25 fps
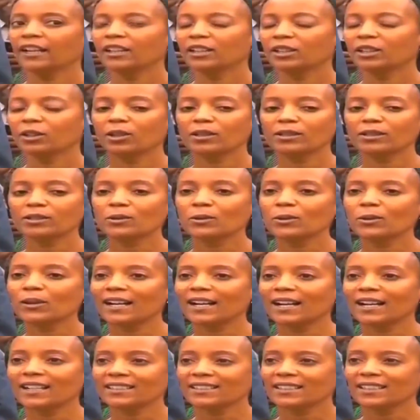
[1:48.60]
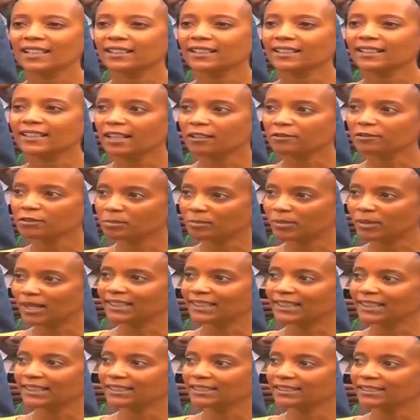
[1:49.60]
He also has a cleft
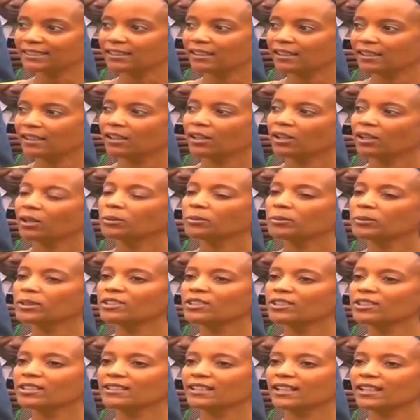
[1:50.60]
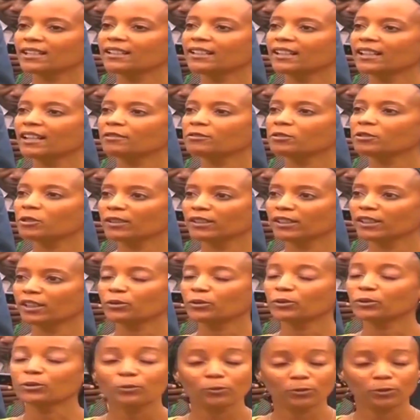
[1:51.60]
palate which is a cleft on the
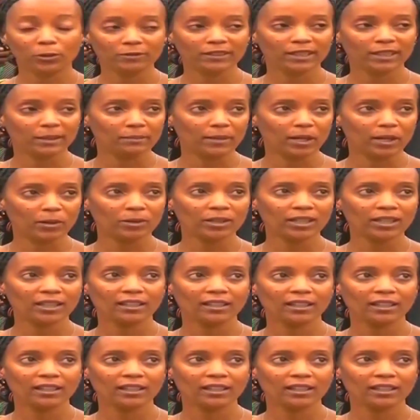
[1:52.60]
roof of the mouth